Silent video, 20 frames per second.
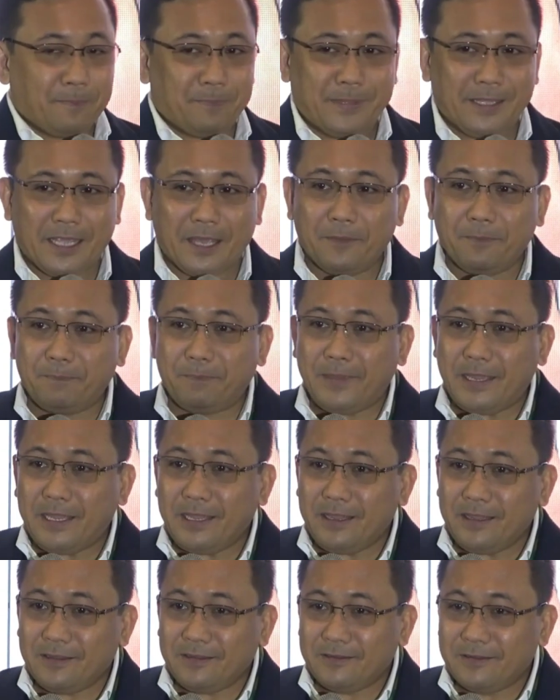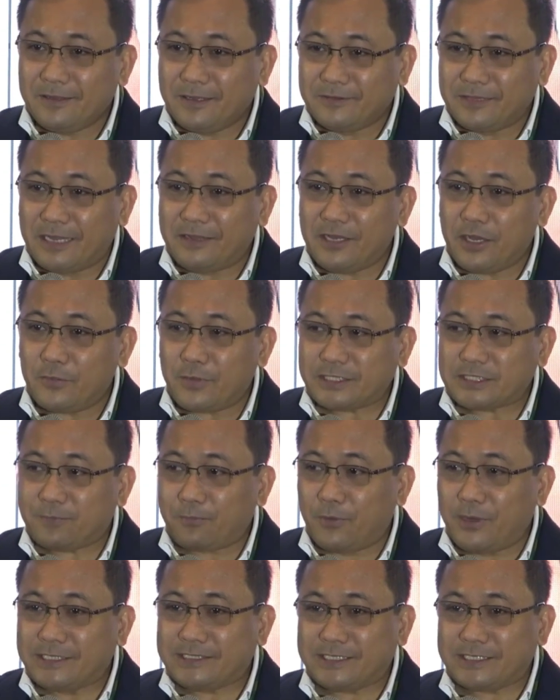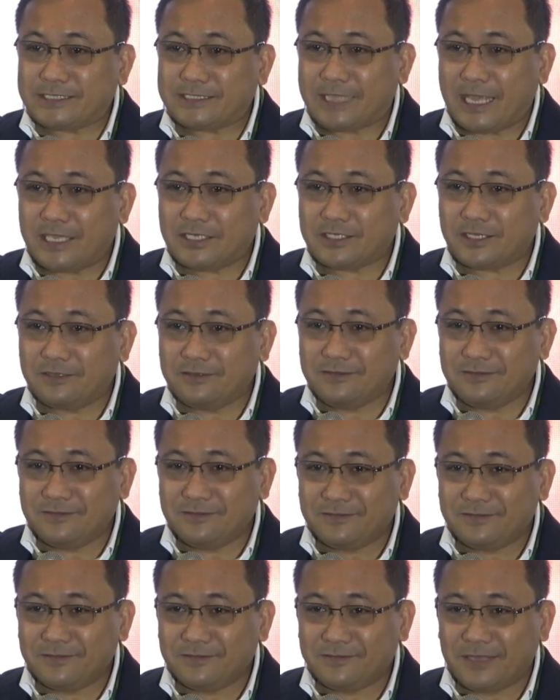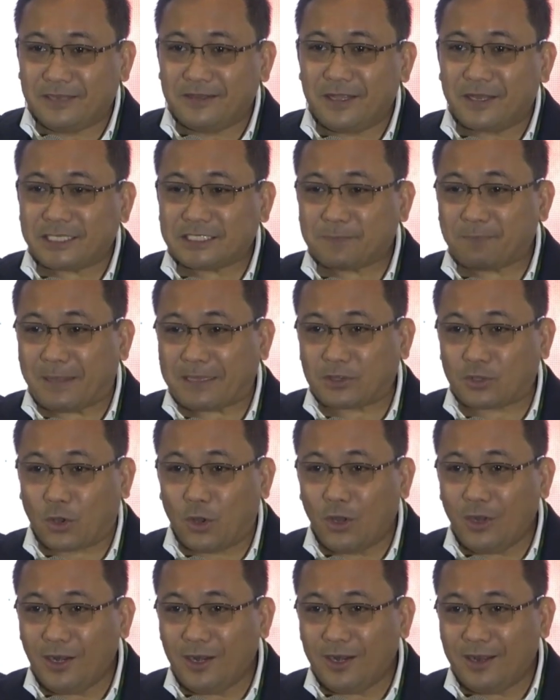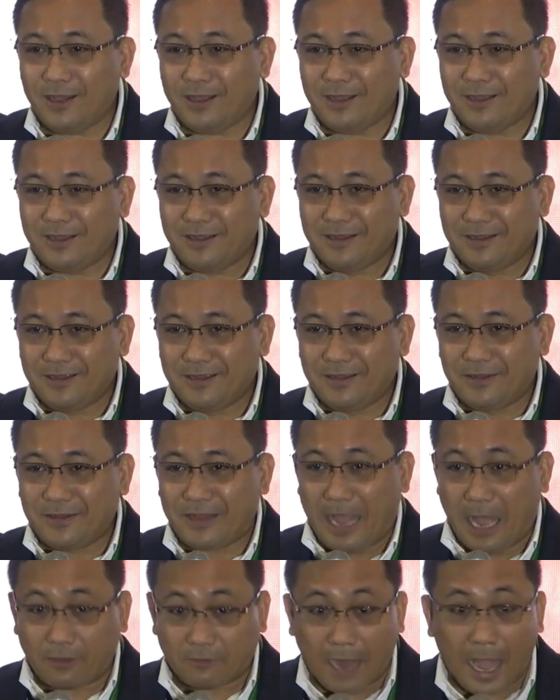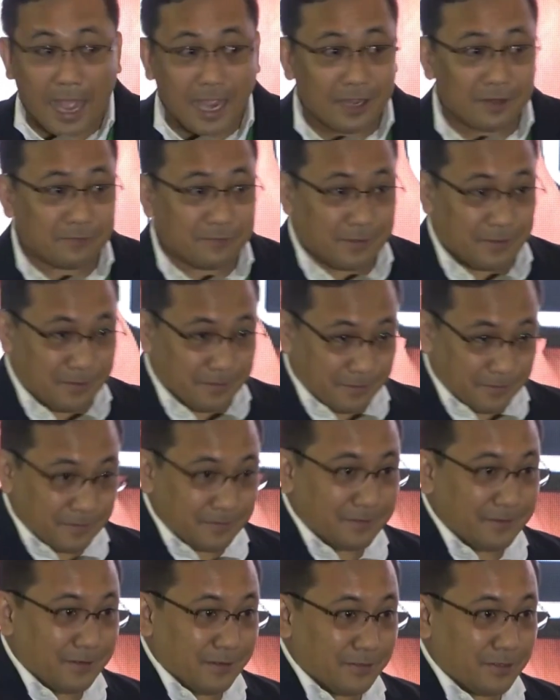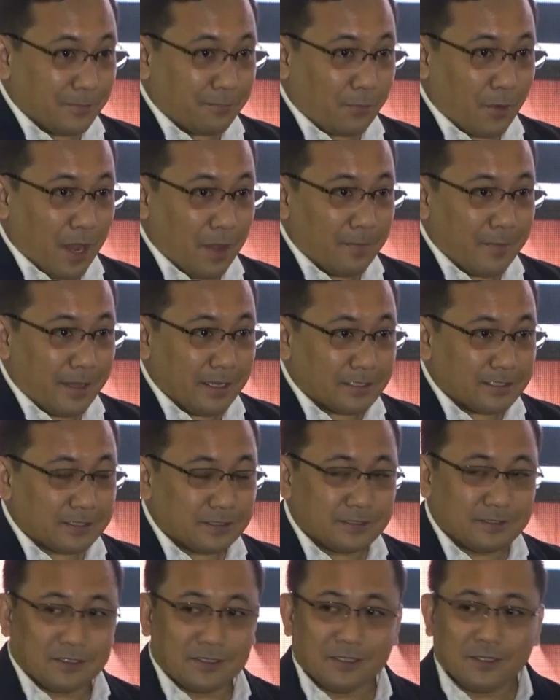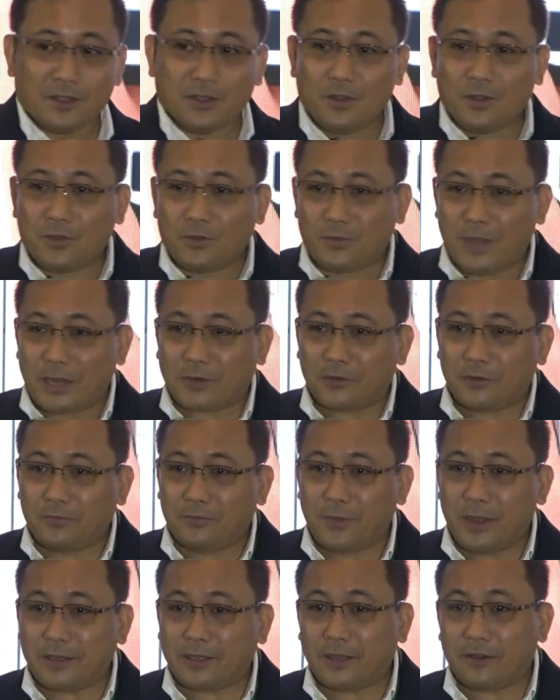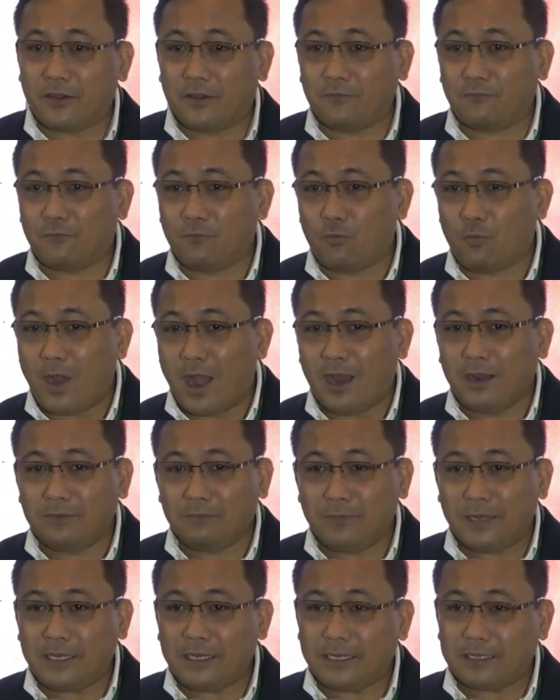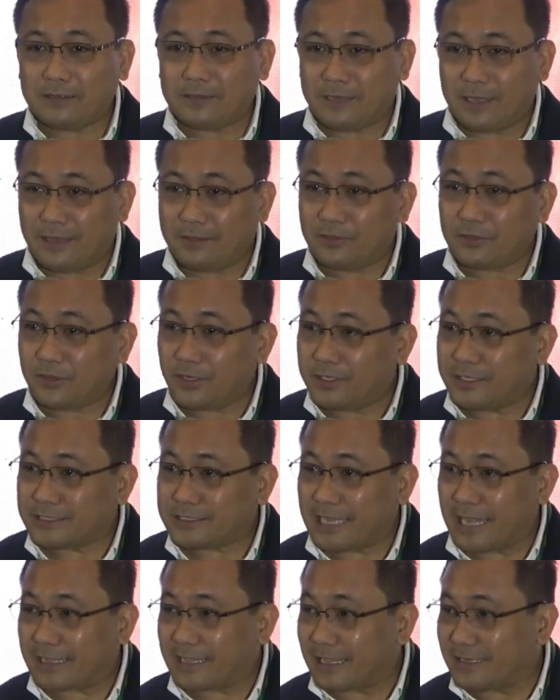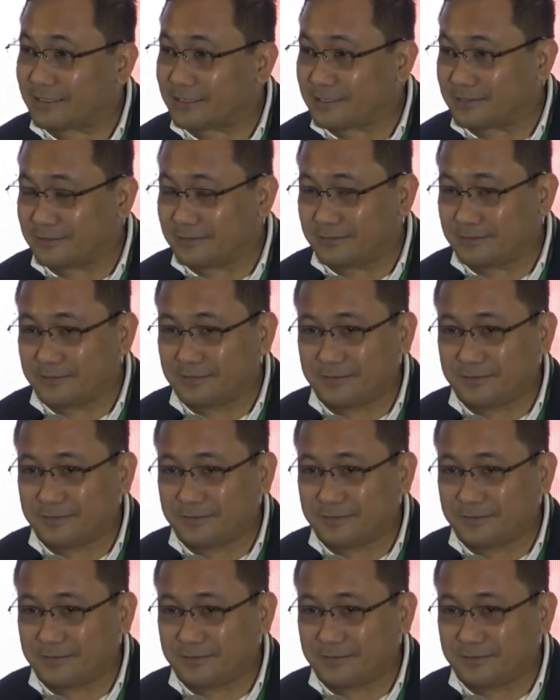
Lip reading: PNP, the nearest police station, the nearest patrol, okay, arrived on the premise, record-breaking of 1 minute and 30 seconds.